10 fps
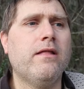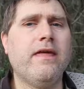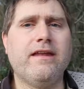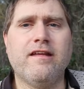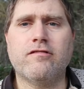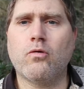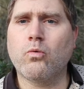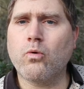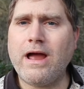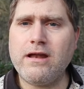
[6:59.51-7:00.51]
It is
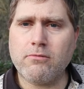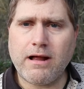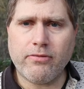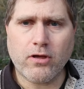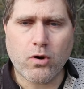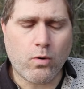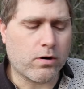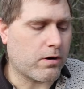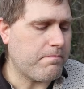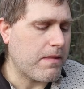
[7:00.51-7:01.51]
right around the
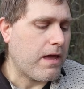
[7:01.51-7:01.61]
corner.